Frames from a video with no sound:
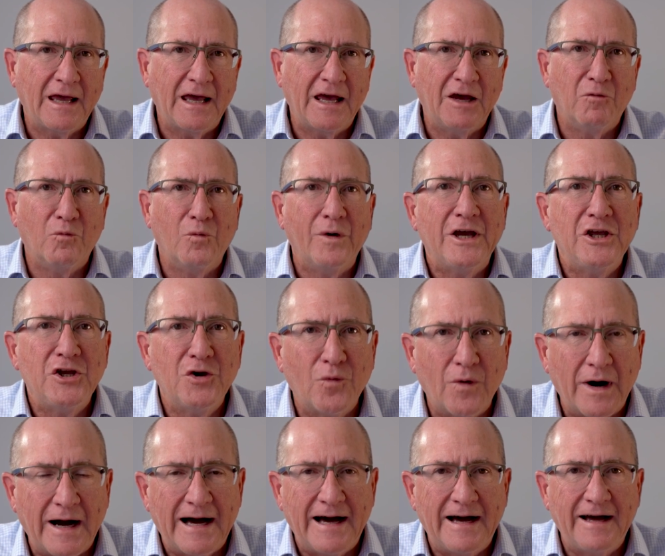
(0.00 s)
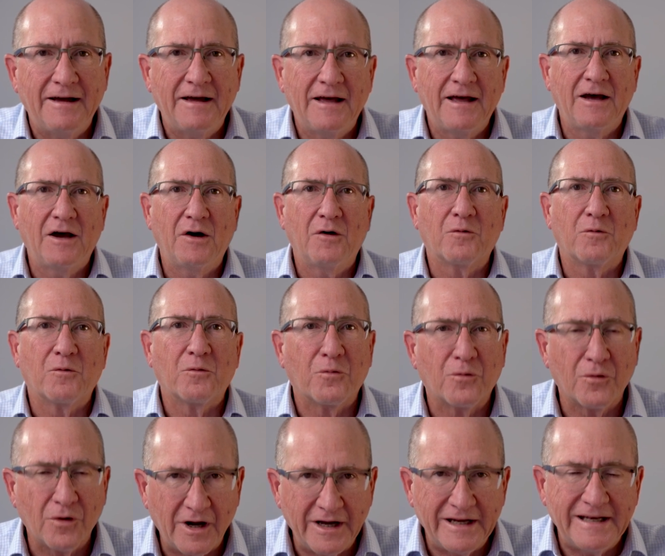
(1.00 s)
and where you are
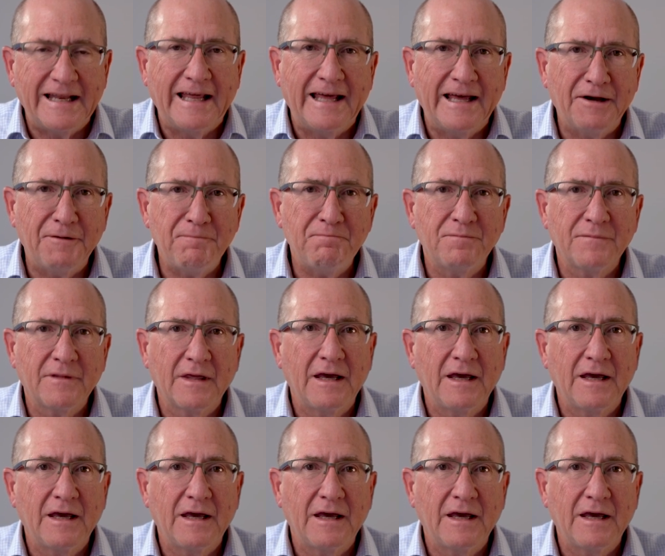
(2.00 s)
right now